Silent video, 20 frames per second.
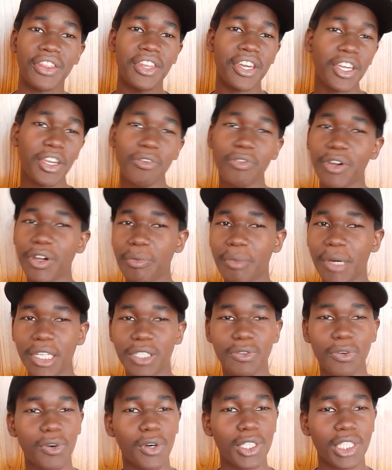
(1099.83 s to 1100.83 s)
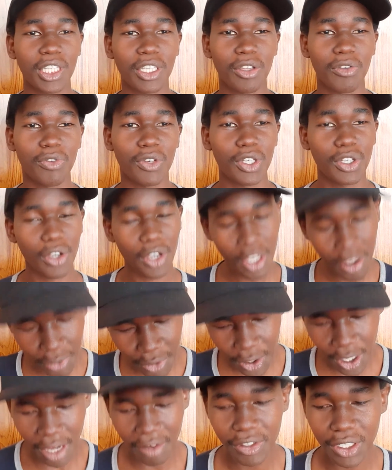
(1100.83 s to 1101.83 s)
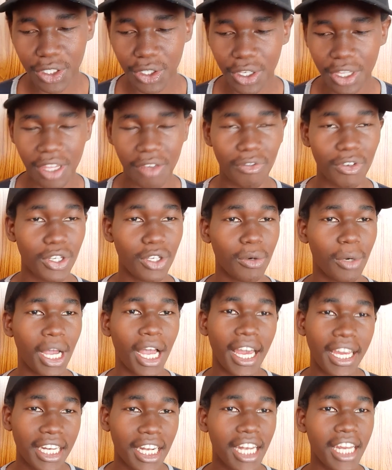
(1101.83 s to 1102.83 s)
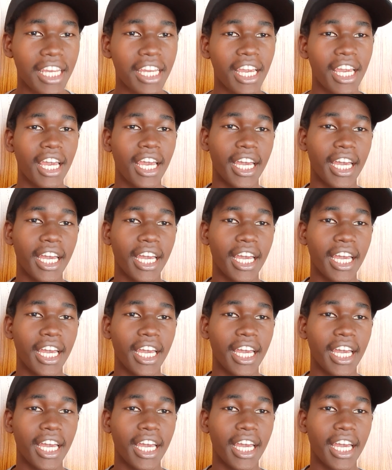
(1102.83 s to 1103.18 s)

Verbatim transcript: Thank you very much for watching the video. If you have enjoyed the video, kindly